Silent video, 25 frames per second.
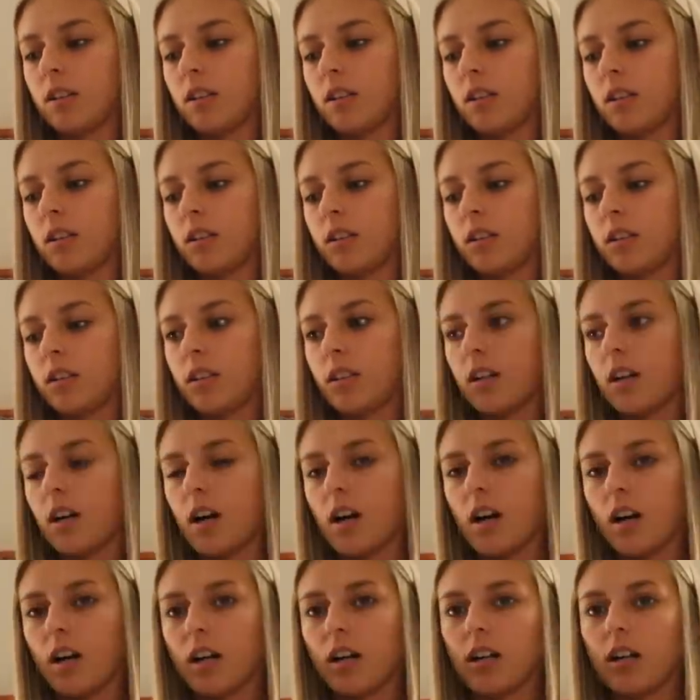
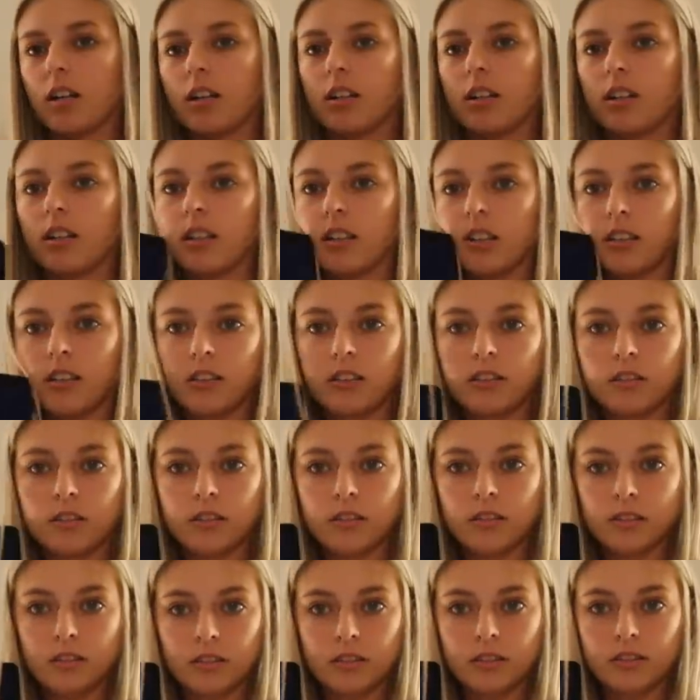
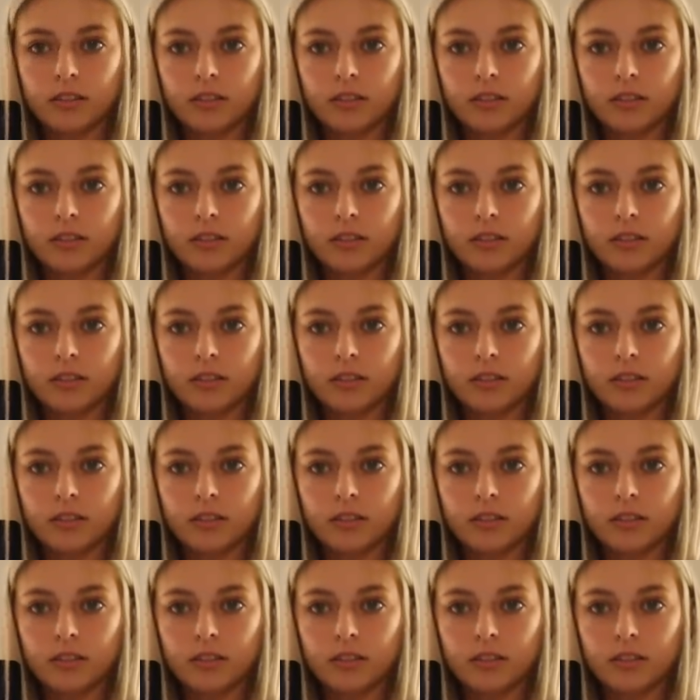(no one is talking)